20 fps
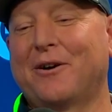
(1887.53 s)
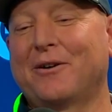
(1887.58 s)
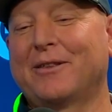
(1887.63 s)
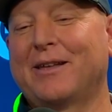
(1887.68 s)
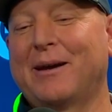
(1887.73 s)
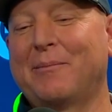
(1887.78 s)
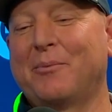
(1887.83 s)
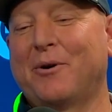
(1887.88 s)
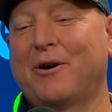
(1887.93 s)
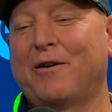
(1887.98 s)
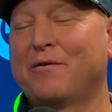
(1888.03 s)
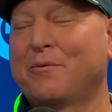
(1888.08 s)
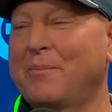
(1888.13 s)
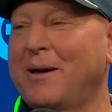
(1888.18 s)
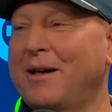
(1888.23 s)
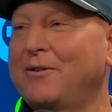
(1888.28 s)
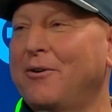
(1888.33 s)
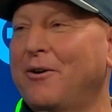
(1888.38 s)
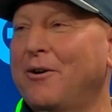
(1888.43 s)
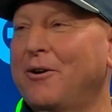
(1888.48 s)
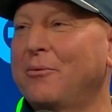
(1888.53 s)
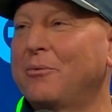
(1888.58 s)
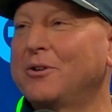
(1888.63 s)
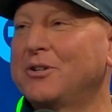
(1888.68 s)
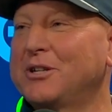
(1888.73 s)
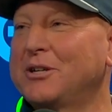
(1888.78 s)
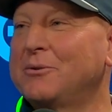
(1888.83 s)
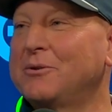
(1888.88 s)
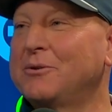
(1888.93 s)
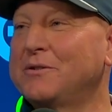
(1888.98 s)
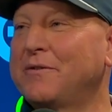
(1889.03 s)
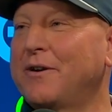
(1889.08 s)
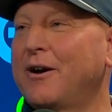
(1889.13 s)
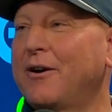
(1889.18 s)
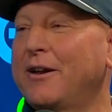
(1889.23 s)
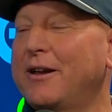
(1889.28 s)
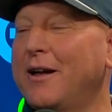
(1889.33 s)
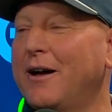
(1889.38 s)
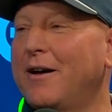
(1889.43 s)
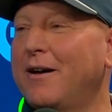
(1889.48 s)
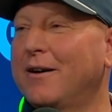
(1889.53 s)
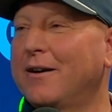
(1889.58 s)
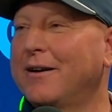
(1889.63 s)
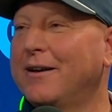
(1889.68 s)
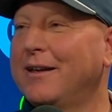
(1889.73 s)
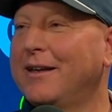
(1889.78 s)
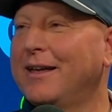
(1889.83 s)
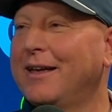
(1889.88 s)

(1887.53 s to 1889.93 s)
that I bought for my daughter when she was very young,